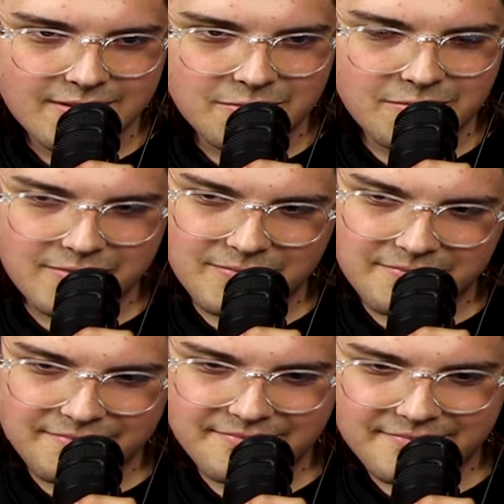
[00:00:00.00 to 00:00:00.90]

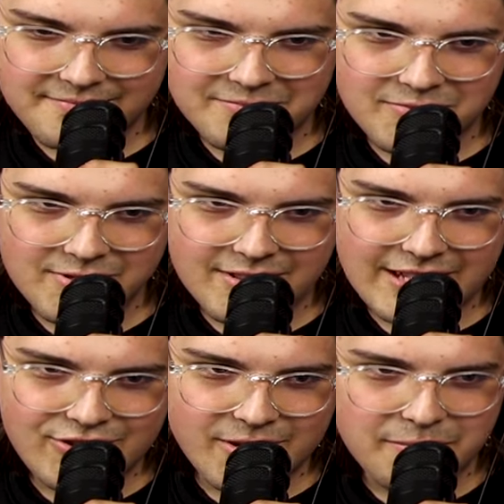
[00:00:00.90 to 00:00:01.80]

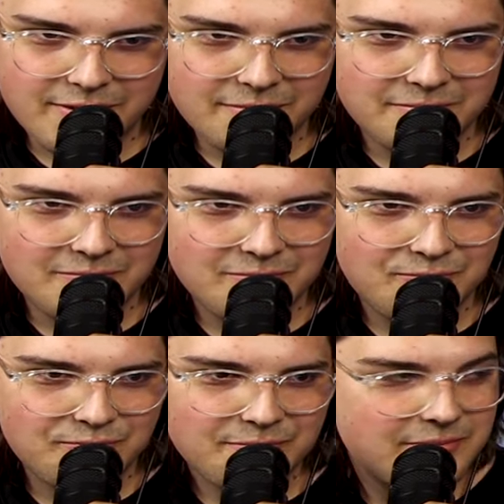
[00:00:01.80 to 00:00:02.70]

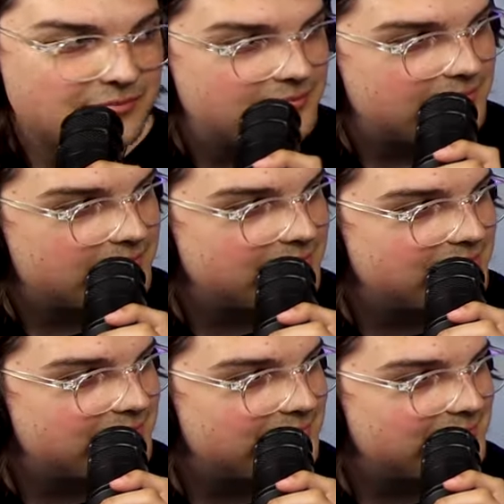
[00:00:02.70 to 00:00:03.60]

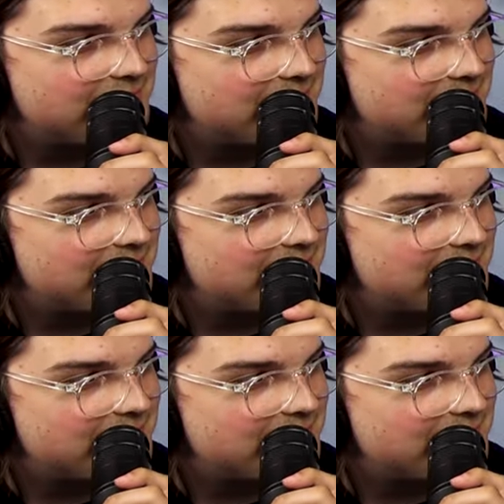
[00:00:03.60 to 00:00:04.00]
This person isn't speaking.